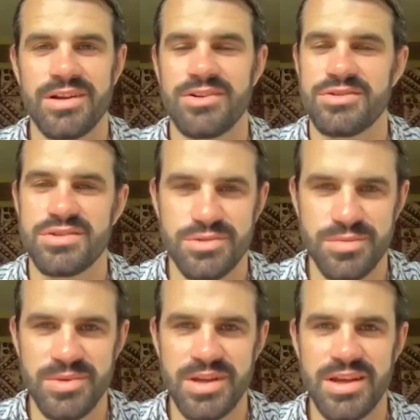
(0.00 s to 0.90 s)
her
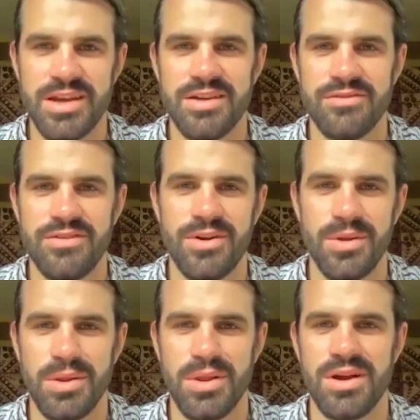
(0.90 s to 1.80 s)
social media, and
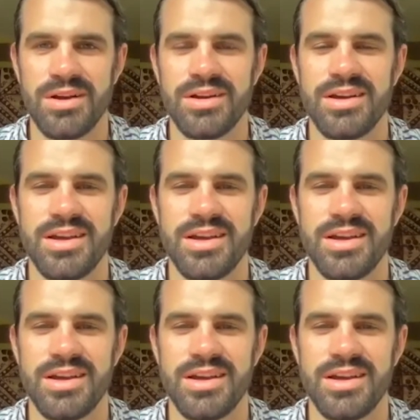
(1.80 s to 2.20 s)
follow along